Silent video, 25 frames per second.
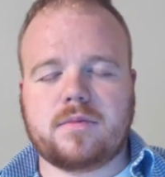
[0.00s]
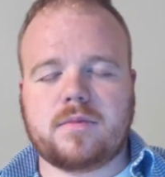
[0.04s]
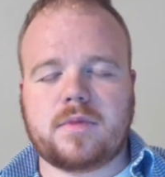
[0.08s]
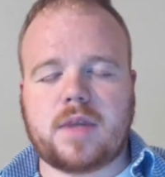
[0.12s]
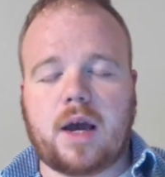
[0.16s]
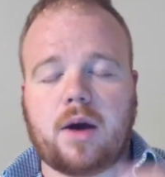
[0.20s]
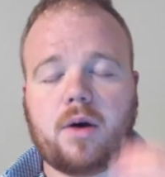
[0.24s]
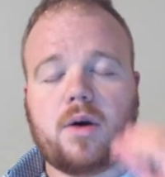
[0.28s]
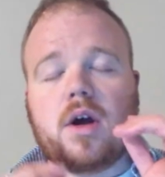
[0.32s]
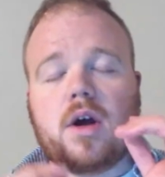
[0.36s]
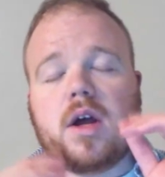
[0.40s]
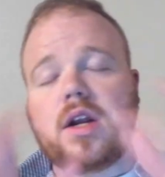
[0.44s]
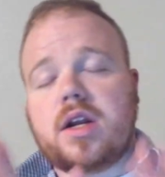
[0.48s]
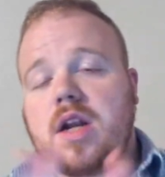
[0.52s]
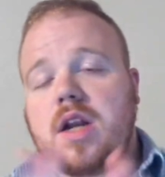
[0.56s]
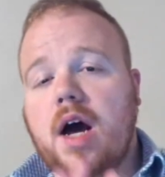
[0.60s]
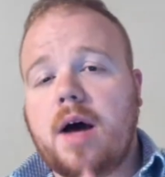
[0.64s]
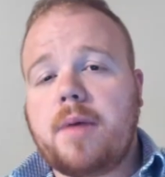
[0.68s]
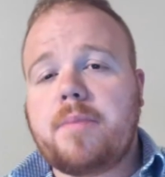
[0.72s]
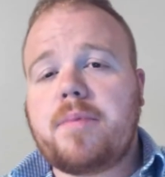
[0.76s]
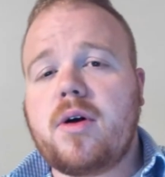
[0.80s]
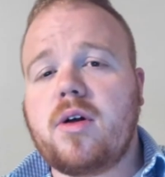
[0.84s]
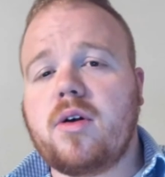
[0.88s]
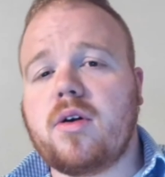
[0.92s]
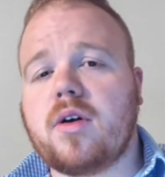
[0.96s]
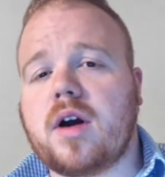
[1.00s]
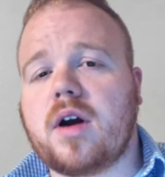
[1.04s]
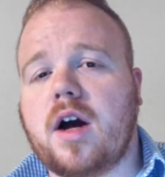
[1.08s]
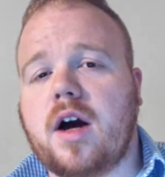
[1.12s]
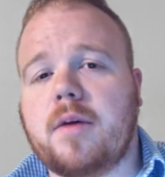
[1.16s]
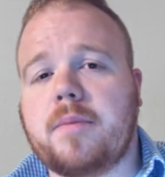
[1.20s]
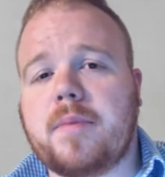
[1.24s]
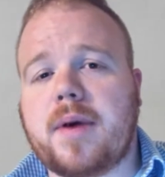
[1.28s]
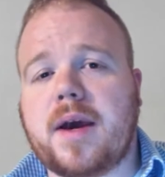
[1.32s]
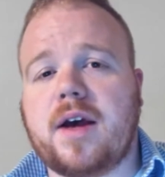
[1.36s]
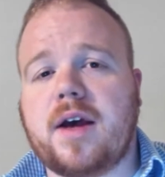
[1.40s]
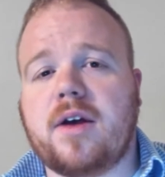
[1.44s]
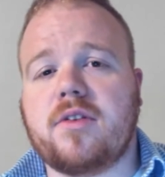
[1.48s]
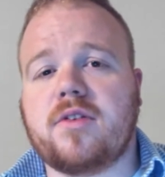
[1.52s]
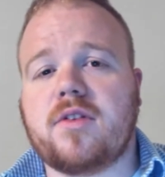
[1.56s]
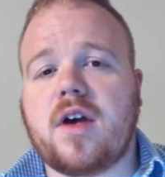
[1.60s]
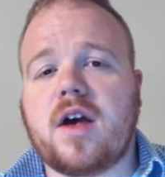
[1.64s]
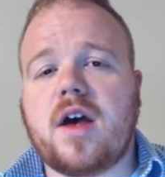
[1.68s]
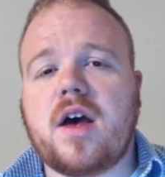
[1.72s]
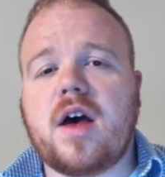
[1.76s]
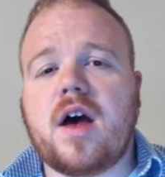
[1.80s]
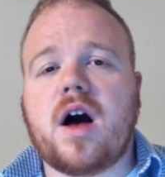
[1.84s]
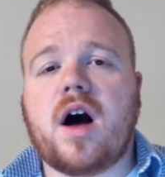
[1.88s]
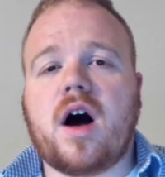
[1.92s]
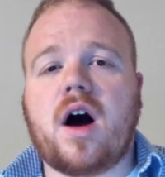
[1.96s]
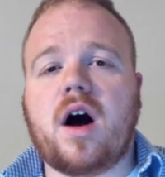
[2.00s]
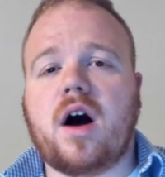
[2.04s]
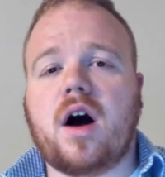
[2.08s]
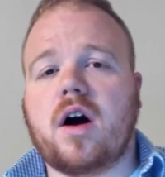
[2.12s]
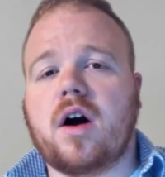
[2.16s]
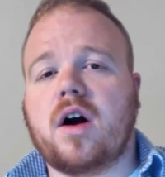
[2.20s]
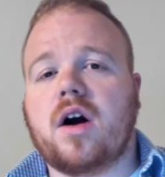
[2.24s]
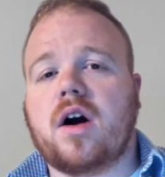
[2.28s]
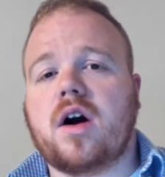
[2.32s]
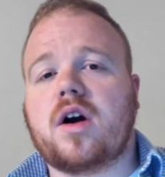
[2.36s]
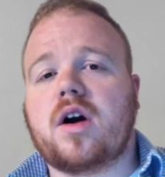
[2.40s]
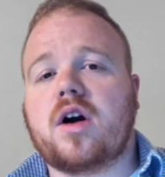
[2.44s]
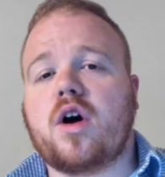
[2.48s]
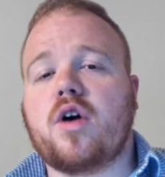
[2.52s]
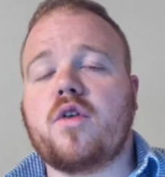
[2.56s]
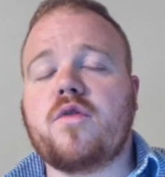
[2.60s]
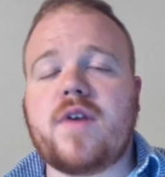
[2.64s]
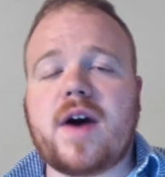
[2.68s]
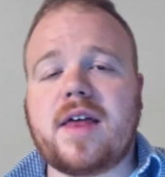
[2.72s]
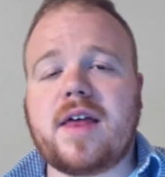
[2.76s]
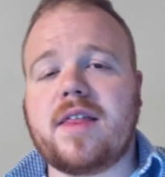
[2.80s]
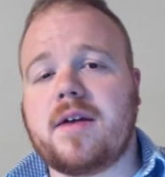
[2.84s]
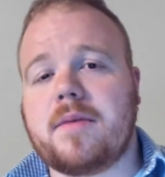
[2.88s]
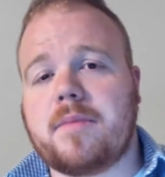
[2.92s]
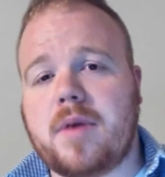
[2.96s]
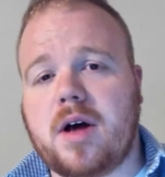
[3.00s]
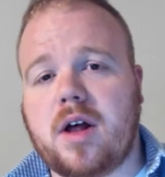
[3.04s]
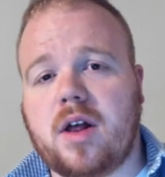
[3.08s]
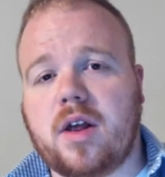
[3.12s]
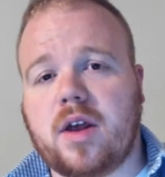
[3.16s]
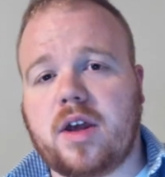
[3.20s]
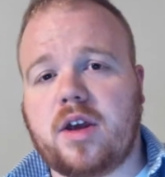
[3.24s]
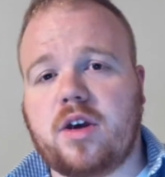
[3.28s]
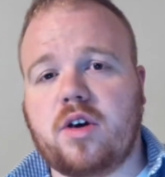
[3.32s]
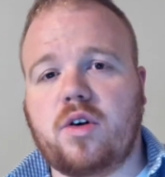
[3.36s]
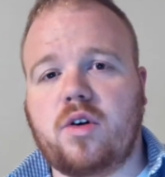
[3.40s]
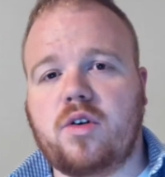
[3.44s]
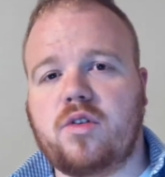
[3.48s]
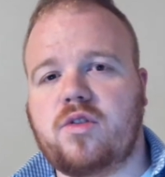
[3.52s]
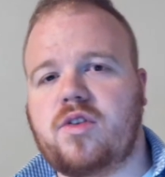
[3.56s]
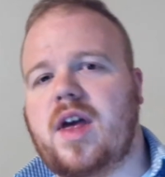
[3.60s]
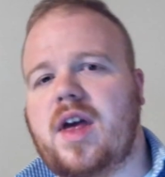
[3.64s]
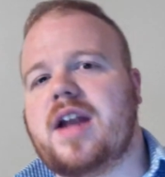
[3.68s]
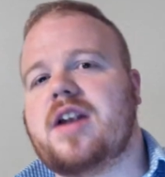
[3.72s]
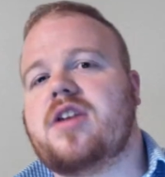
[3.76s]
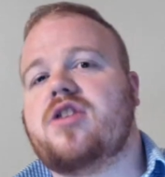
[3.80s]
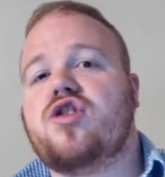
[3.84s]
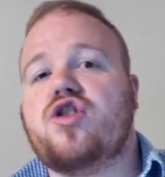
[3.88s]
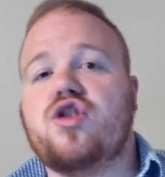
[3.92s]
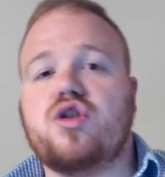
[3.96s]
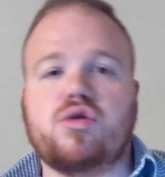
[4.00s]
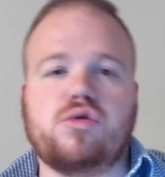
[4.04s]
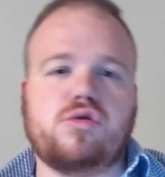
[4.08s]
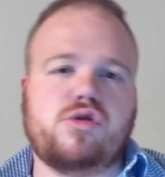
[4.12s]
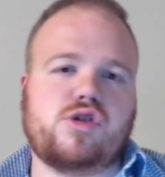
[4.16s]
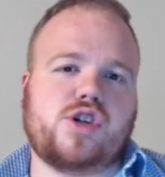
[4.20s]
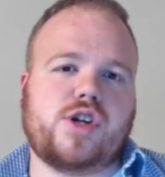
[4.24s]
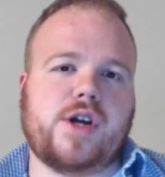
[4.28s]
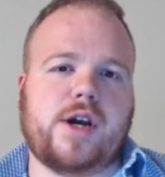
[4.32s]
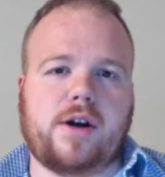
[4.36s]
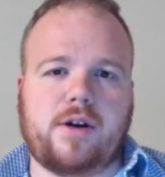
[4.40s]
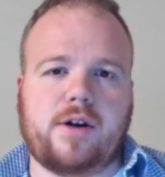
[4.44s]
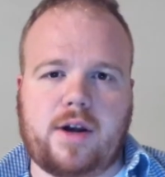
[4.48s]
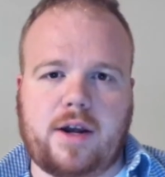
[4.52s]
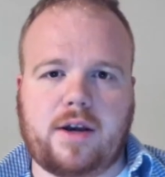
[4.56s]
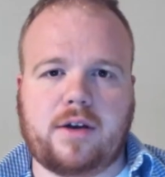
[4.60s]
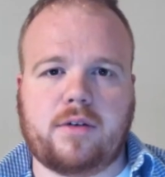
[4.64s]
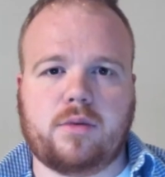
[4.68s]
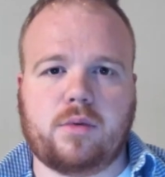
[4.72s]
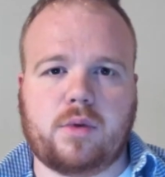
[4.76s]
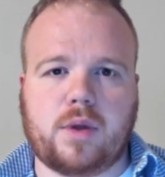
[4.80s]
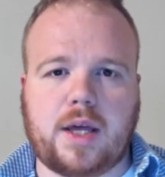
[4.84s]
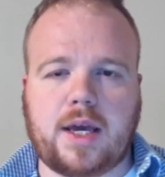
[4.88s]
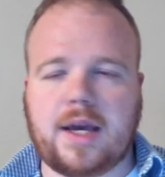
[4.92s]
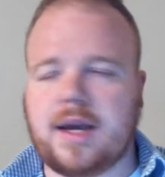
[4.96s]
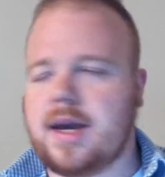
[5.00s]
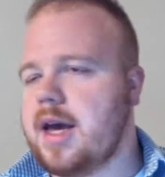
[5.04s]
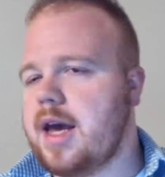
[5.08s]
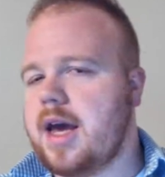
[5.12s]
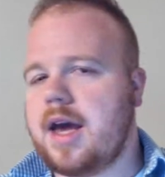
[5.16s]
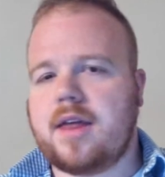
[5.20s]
Now, nonpolar compounds are covalent molecules that do share equally.